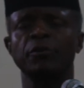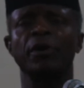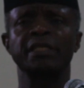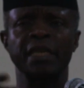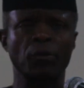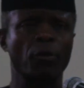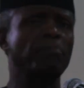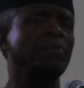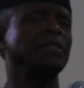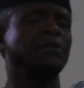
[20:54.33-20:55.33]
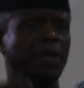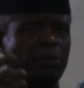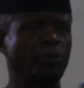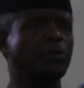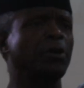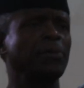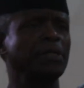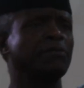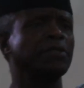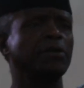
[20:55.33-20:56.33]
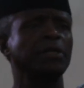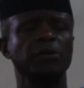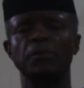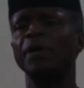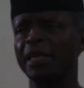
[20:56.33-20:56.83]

security equipment regular government of the church.